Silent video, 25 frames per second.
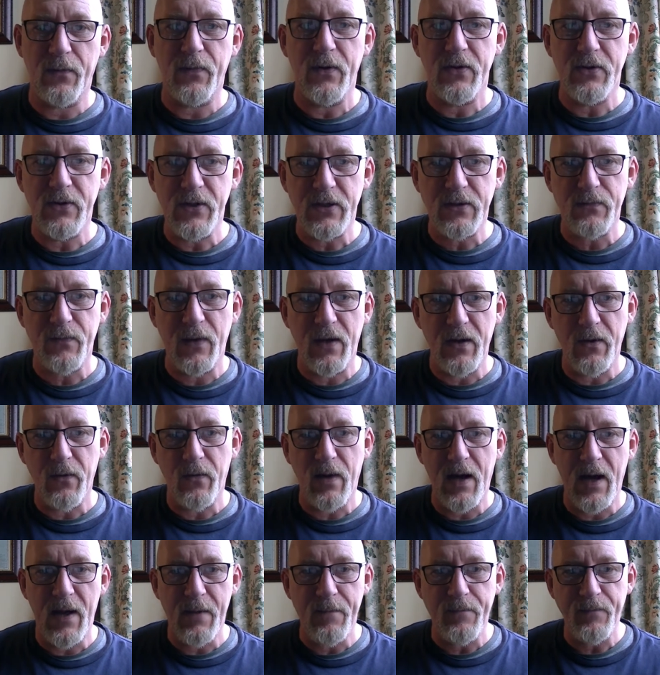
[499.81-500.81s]
But just be
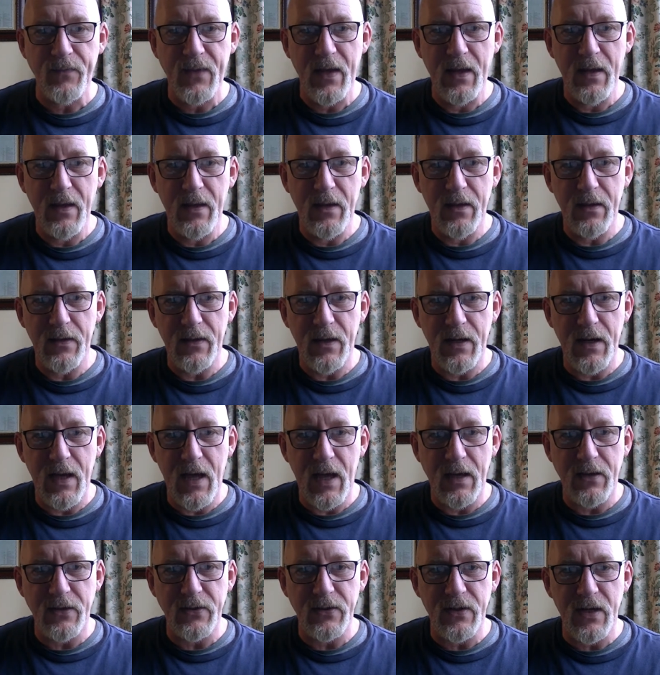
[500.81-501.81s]
aware that it
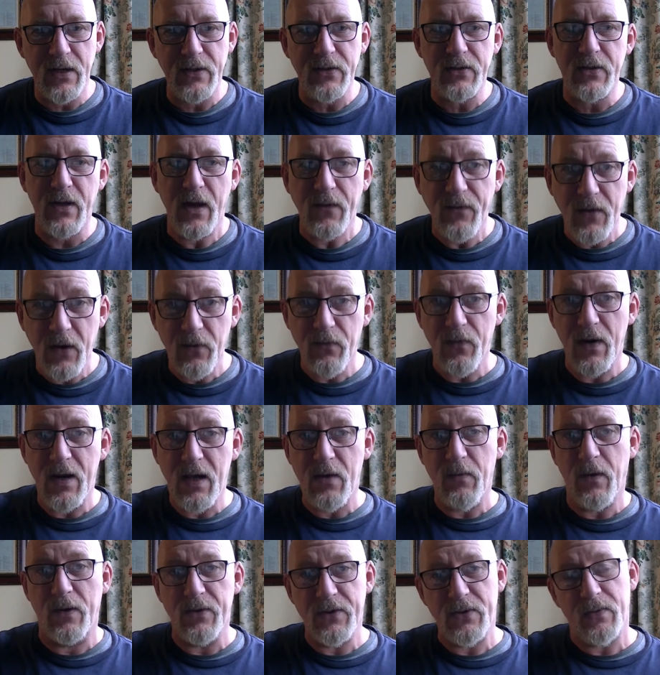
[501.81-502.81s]
exists. So if you really
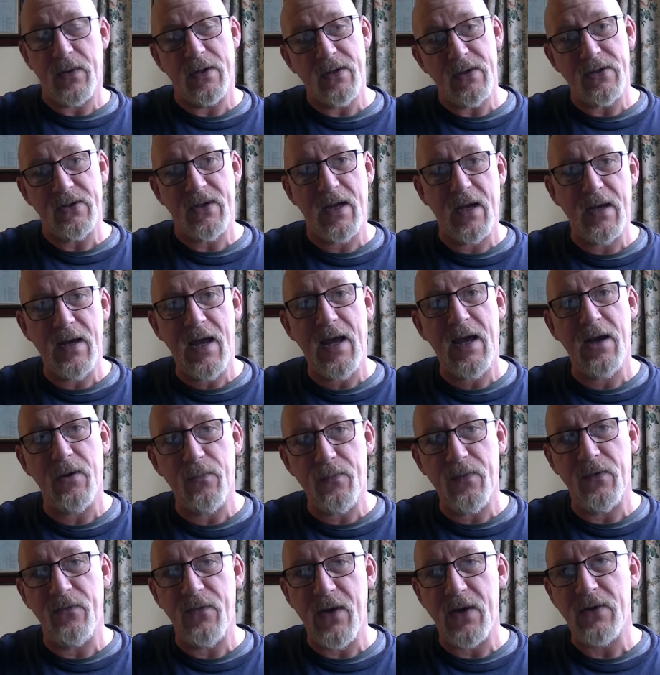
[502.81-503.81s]
want to understand how
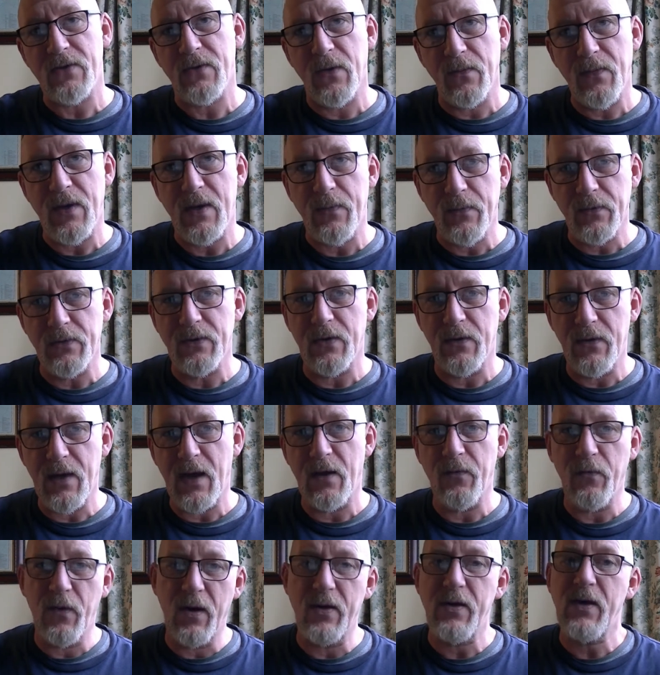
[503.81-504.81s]
professional people do their
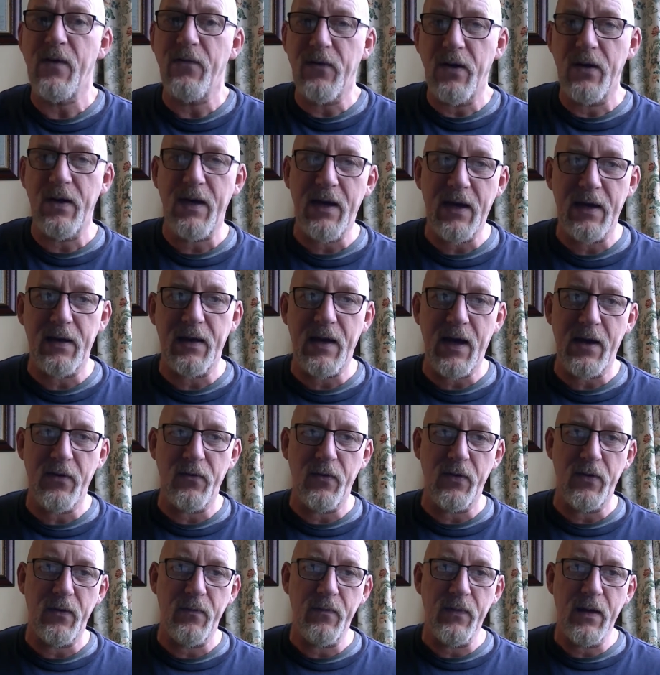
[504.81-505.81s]
work, you've got to hang out
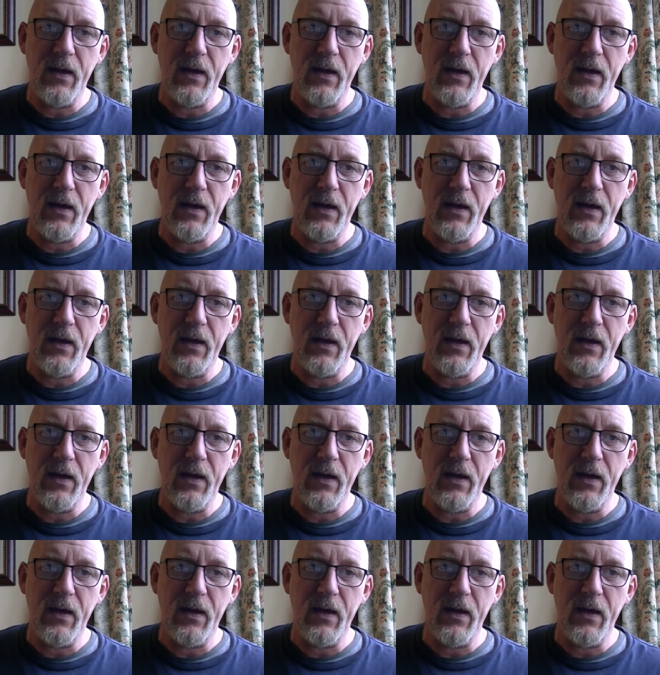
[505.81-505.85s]
with them